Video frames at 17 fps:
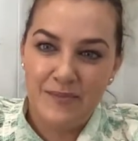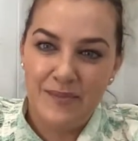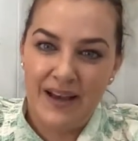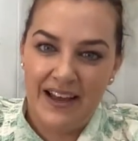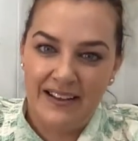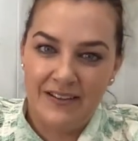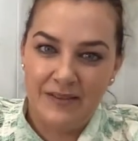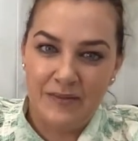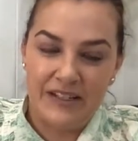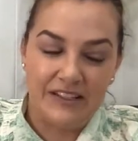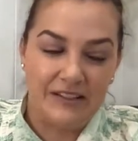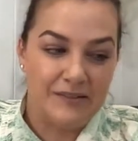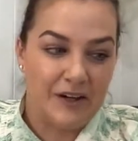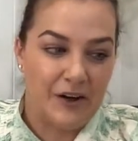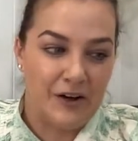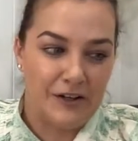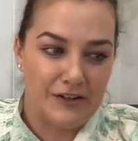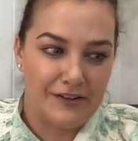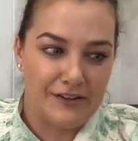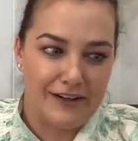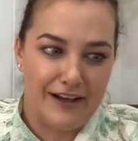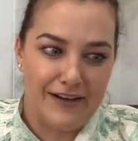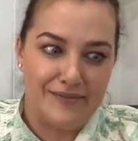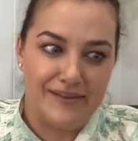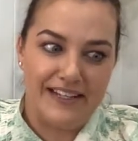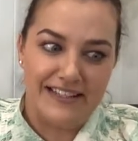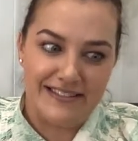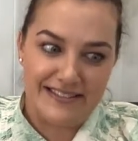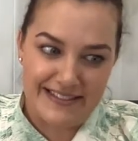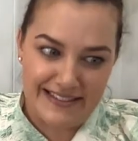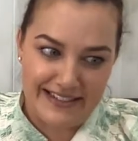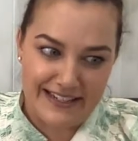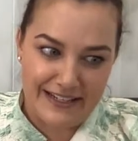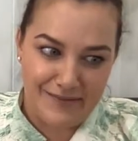But when Connor and I were in
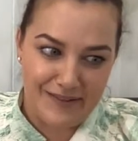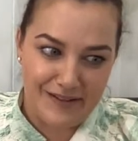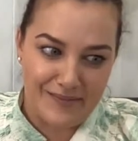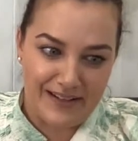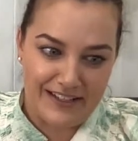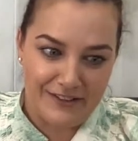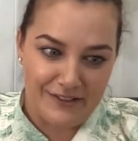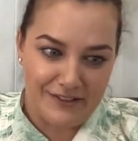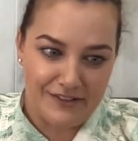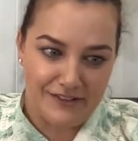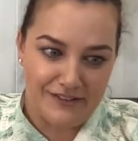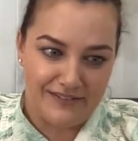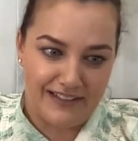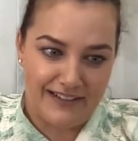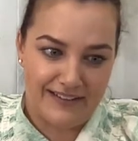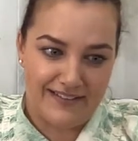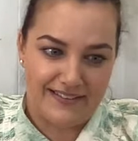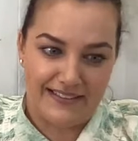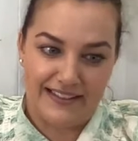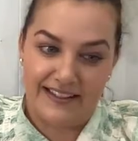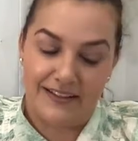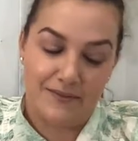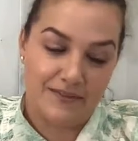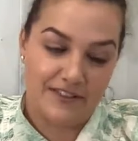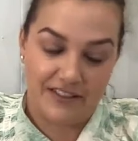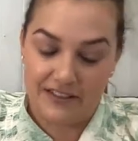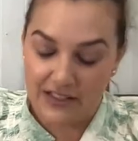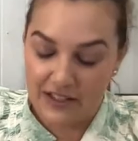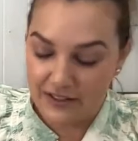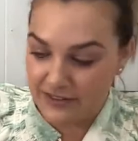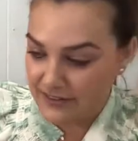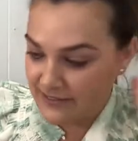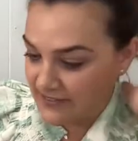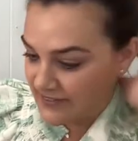Sydney, we went to LuxLink. It was
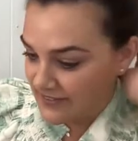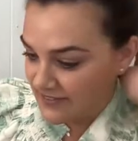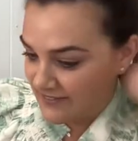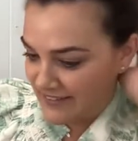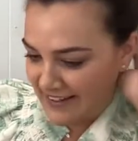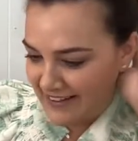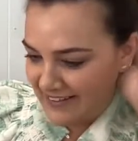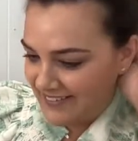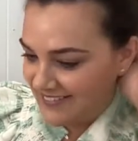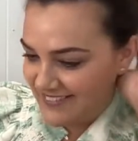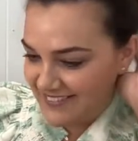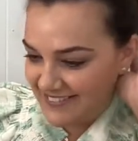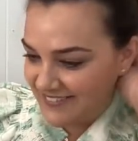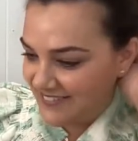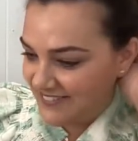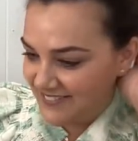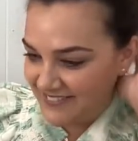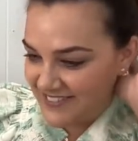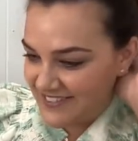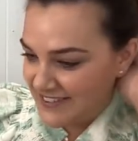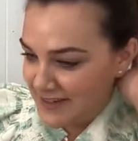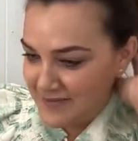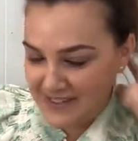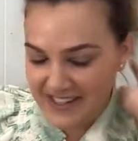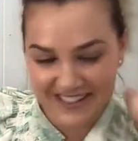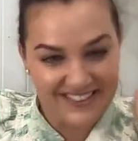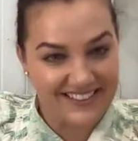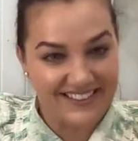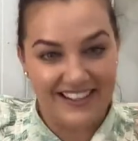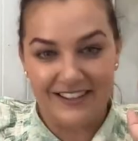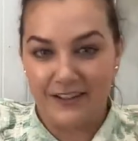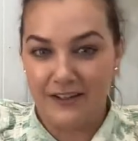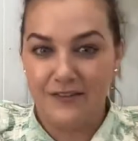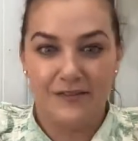closed. And for some reason,
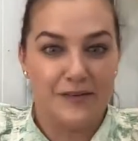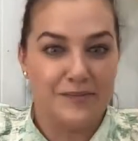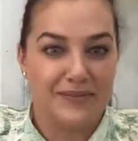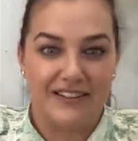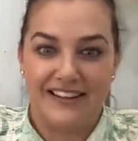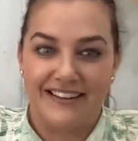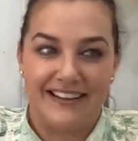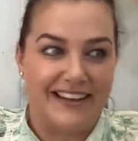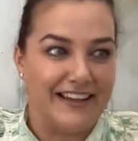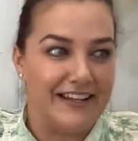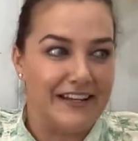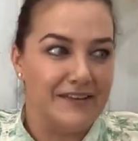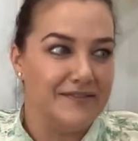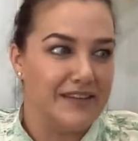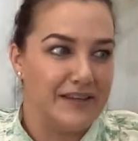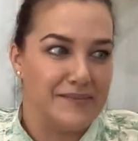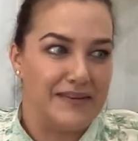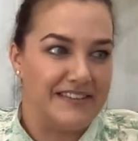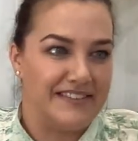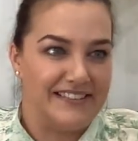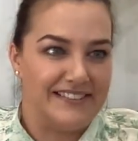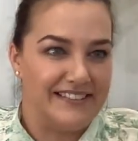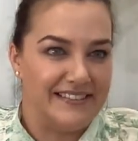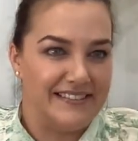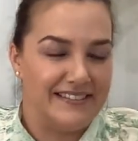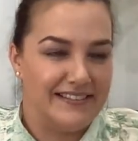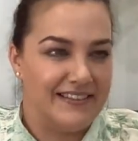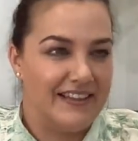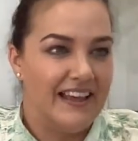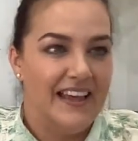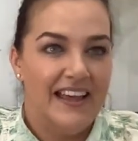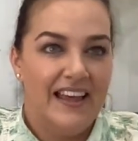they don't reply to any of their messages.